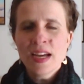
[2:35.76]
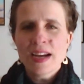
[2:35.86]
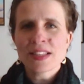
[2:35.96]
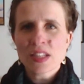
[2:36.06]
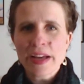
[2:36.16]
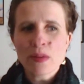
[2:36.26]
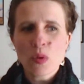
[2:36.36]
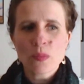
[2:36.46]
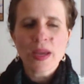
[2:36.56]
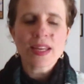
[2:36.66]
I style them
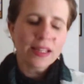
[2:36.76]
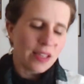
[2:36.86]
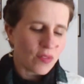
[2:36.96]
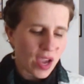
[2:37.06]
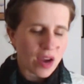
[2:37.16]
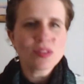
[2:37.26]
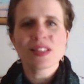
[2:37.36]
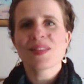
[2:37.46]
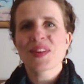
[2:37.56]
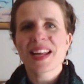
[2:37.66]
one way and I leave the house,
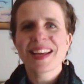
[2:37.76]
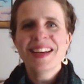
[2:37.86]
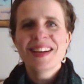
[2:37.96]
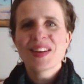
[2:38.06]
and then when I